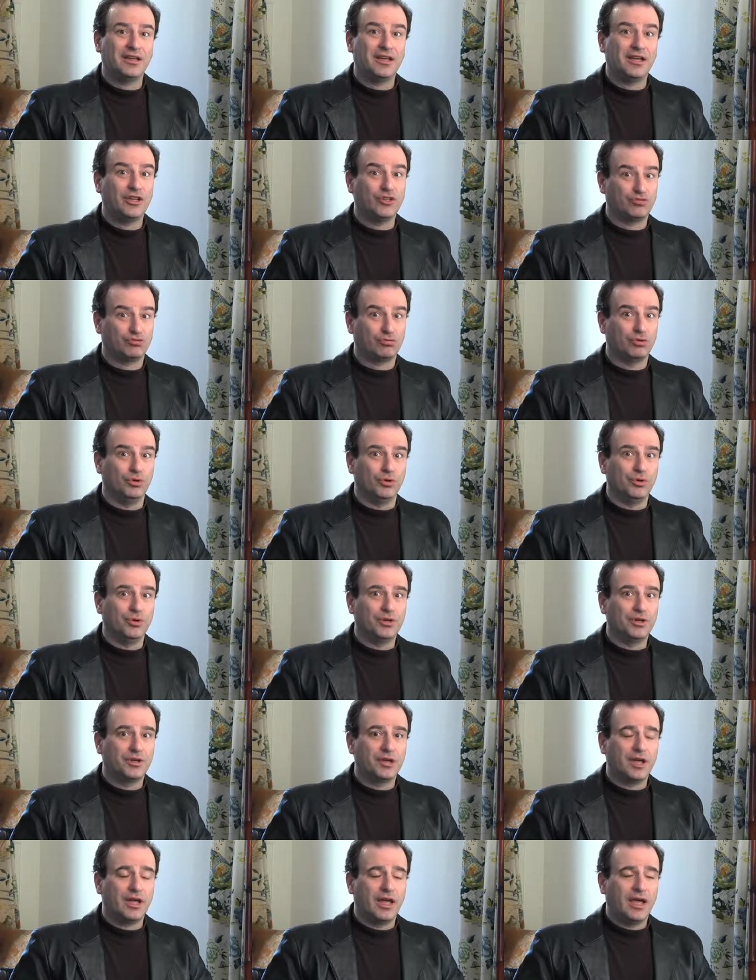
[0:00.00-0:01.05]
it's rude.
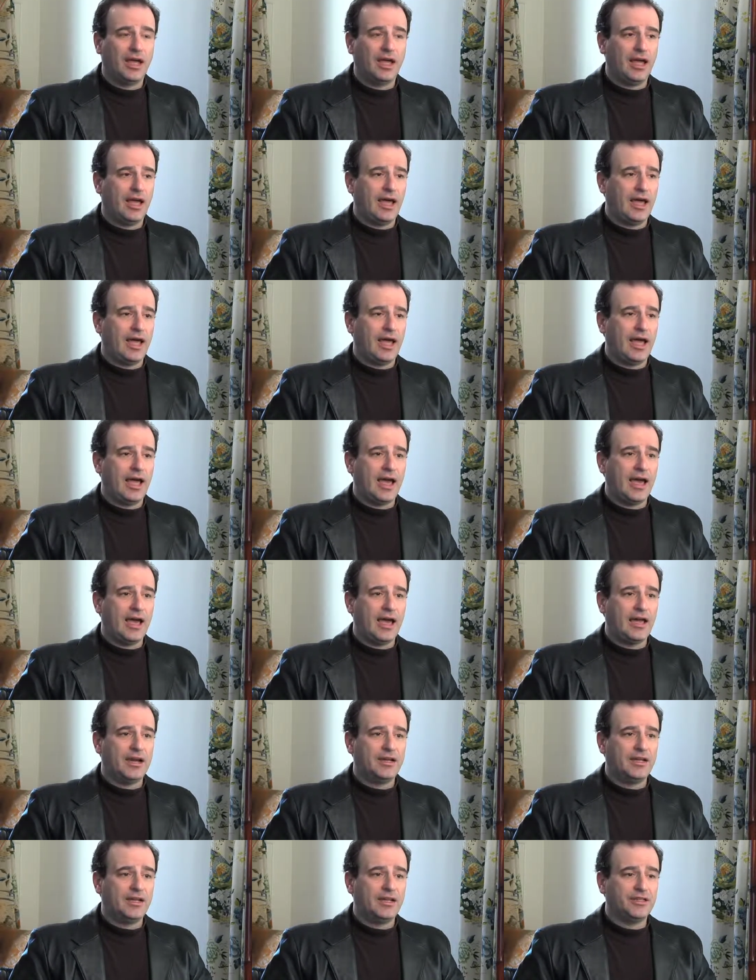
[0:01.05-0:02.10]

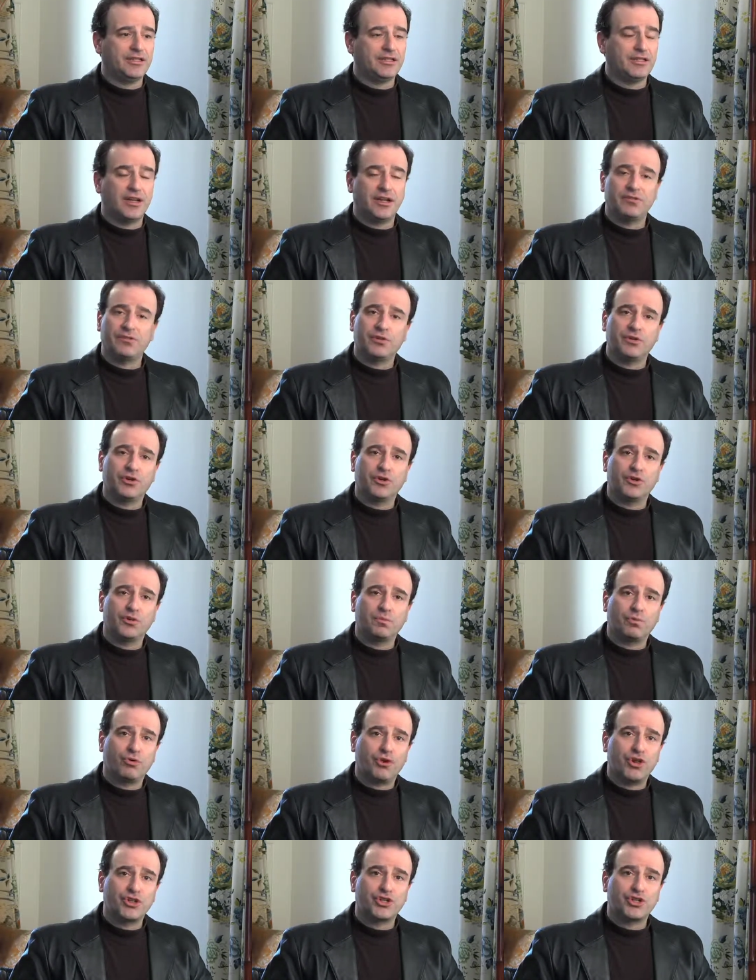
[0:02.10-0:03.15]
And it's not a very good
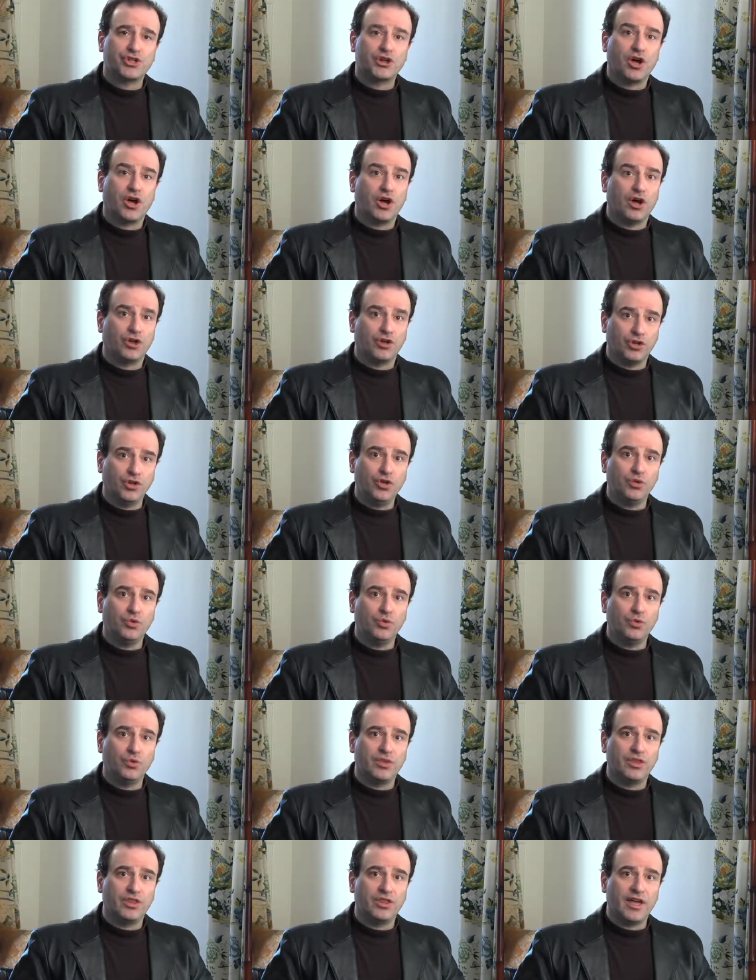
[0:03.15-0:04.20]
impression on
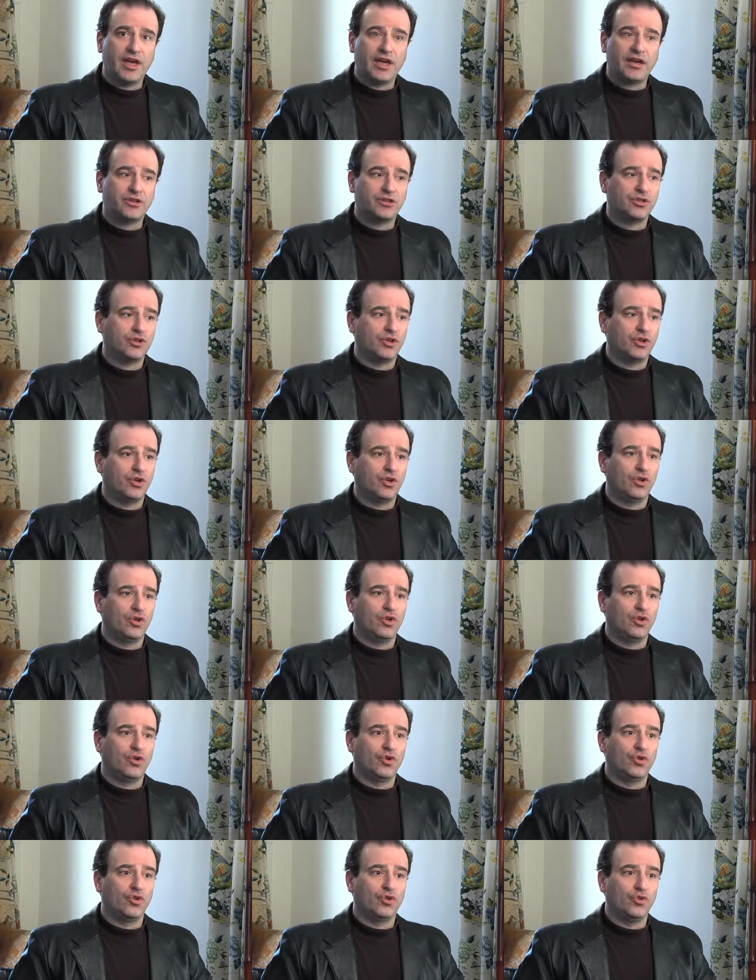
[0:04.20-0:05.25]
you that
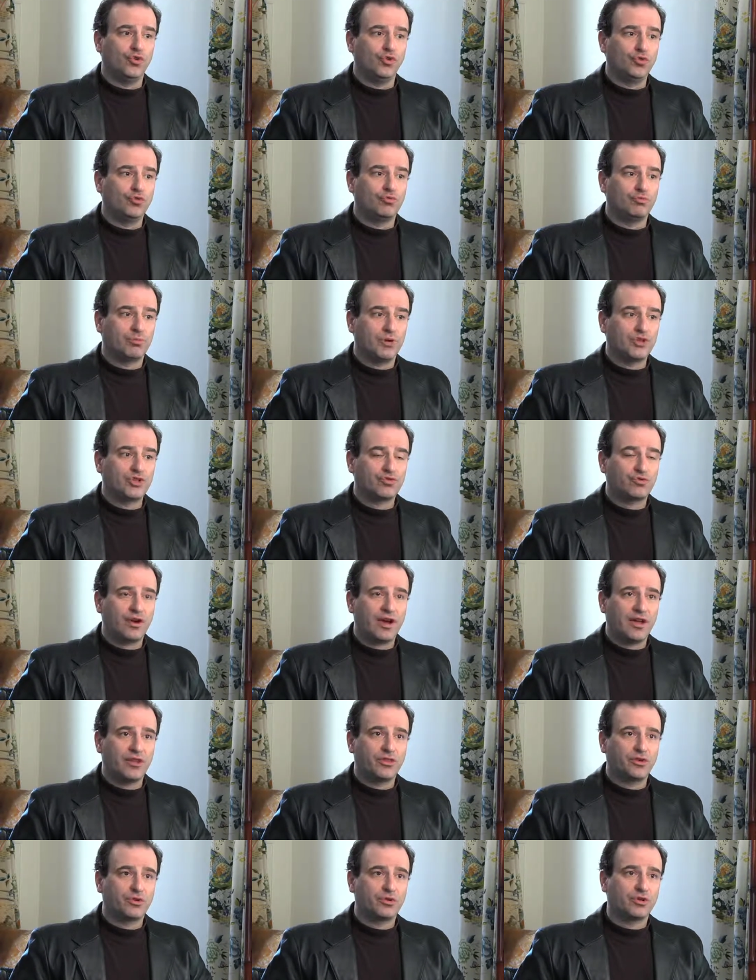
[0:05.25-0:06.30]
you'd much
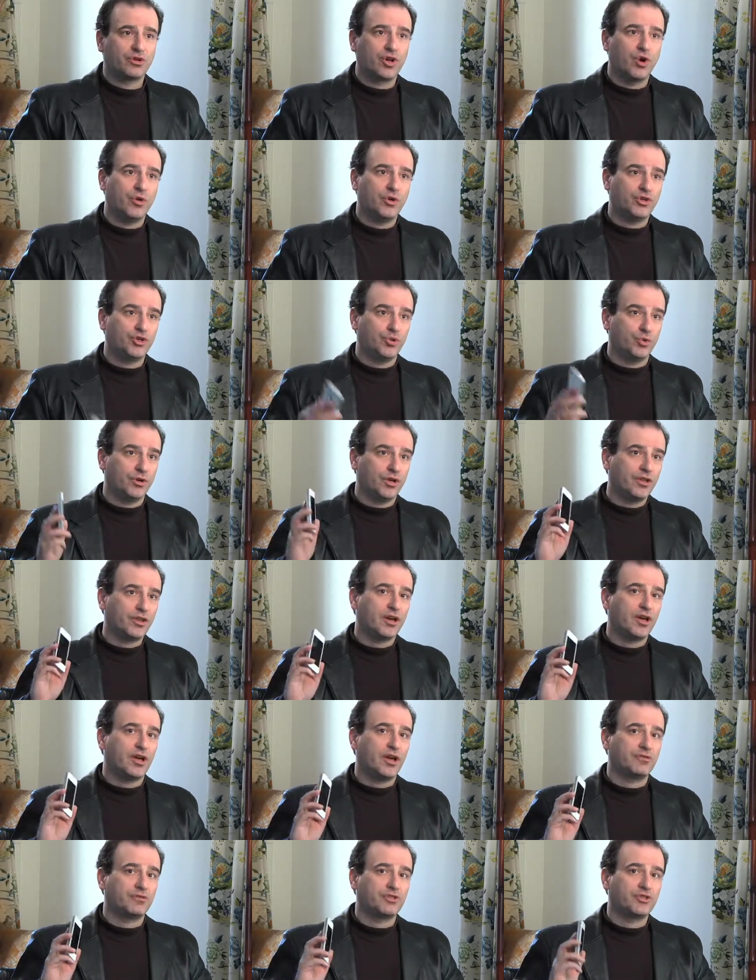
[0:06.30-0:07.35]
rather go into another
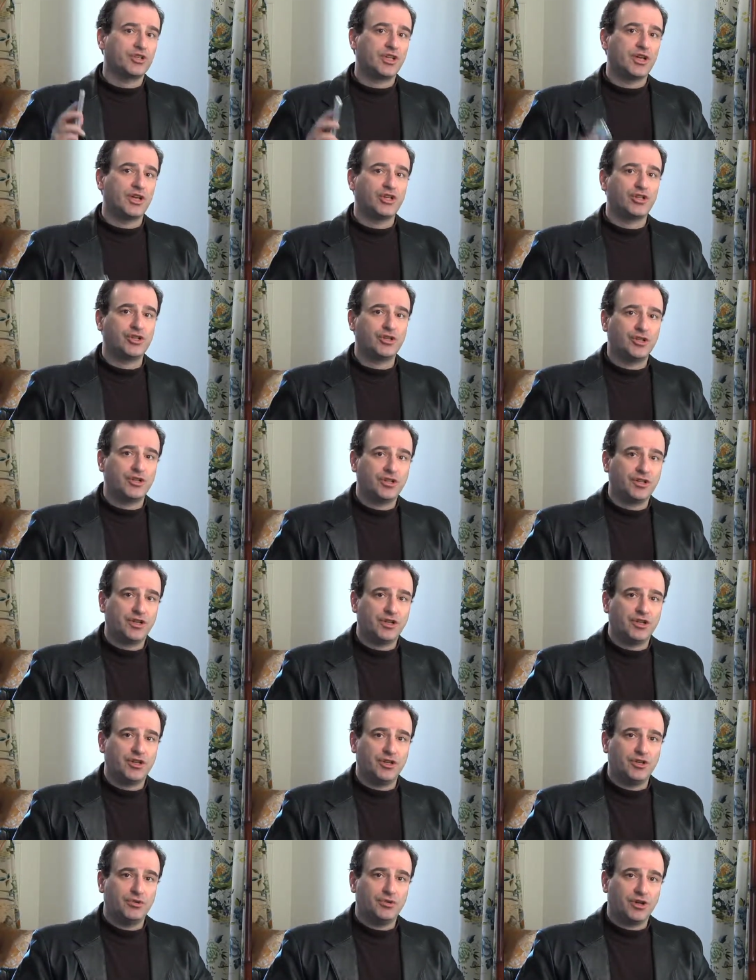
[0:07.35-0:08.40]
conversation than
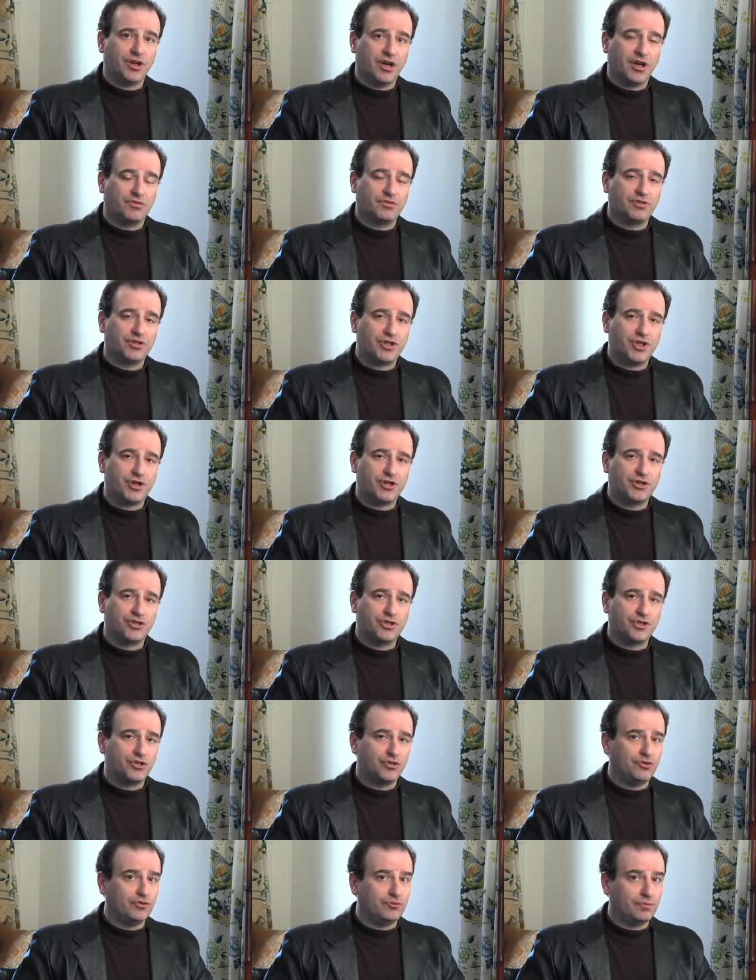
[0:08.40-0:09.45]
continue the conversation
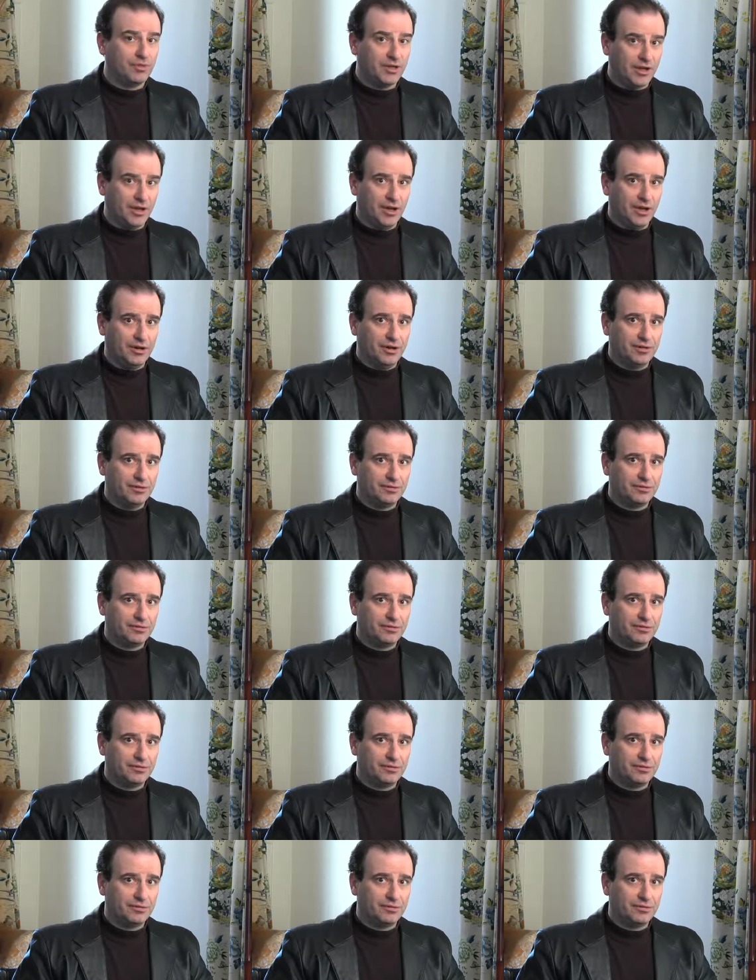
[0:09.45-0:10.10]
that you've begun.